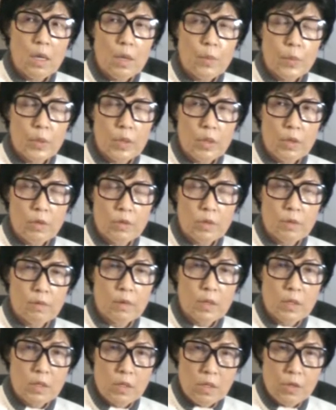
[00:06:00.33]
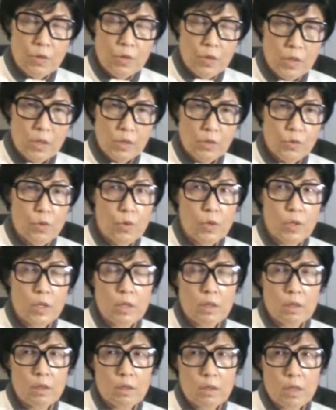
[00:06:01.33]
because of the serous or
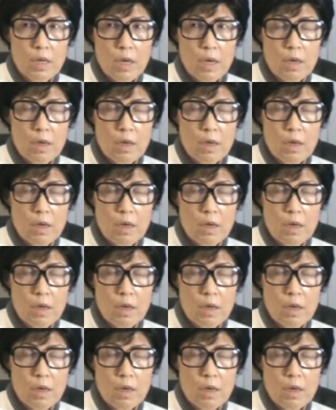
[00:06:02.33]
either